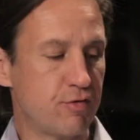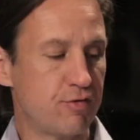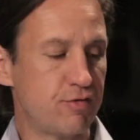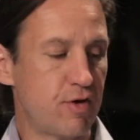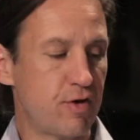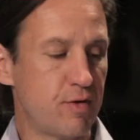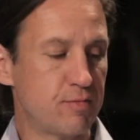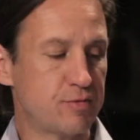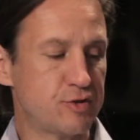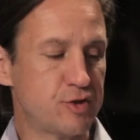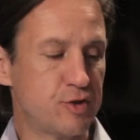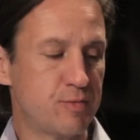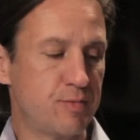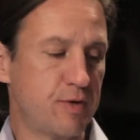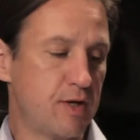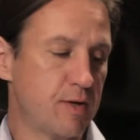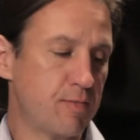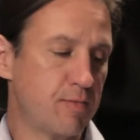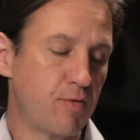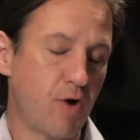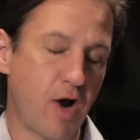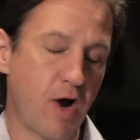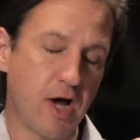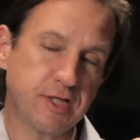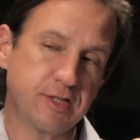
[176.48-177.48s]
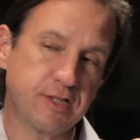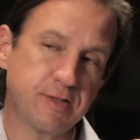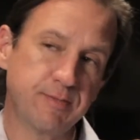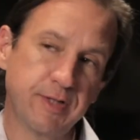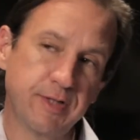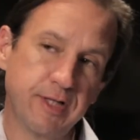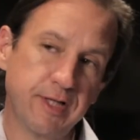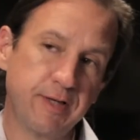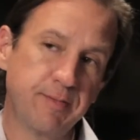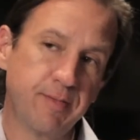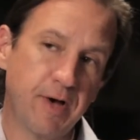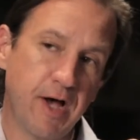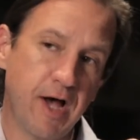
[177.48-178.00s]
thumb should be
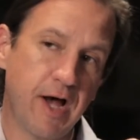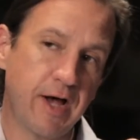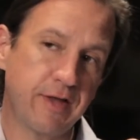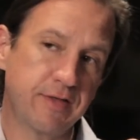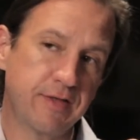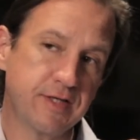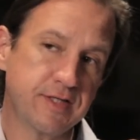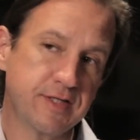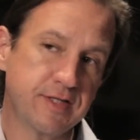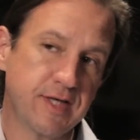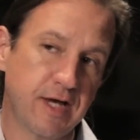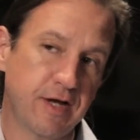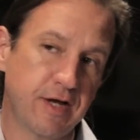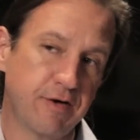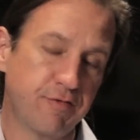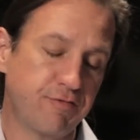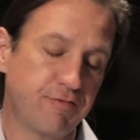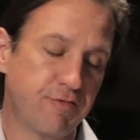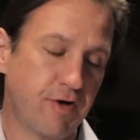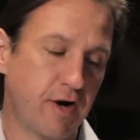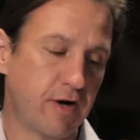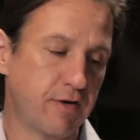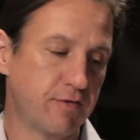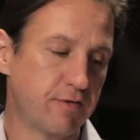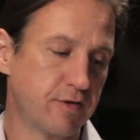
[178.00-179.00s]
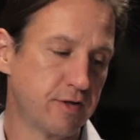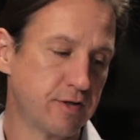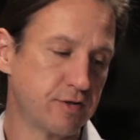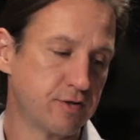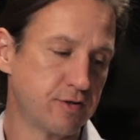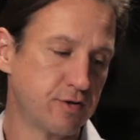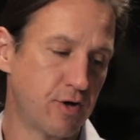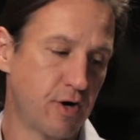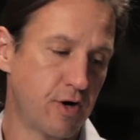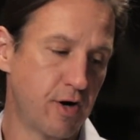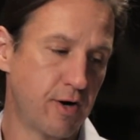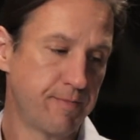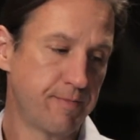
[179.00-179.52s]
approximately behind the second fret of the
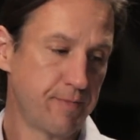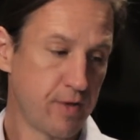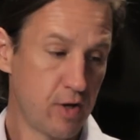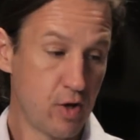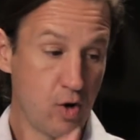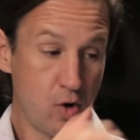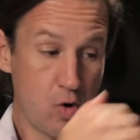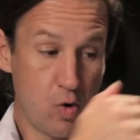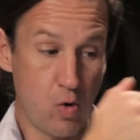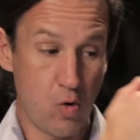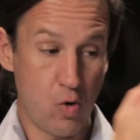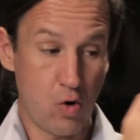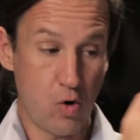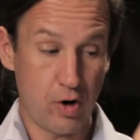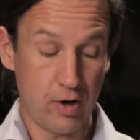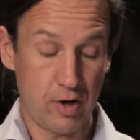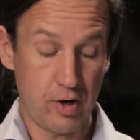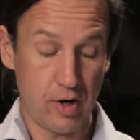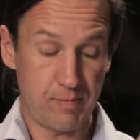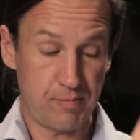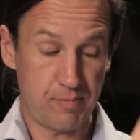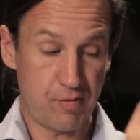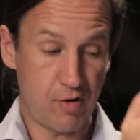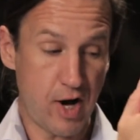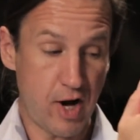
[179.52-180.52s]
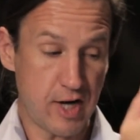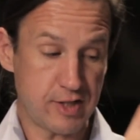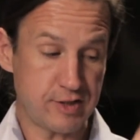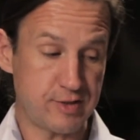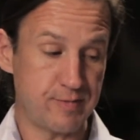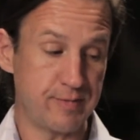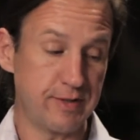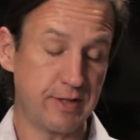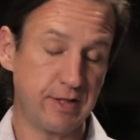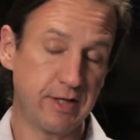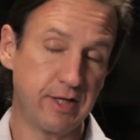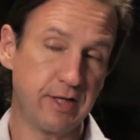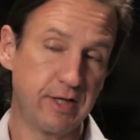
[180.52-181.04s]
guitar, or
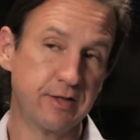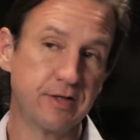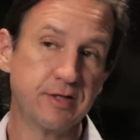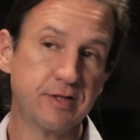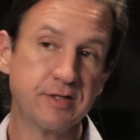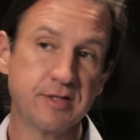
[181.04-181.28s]
approximately in the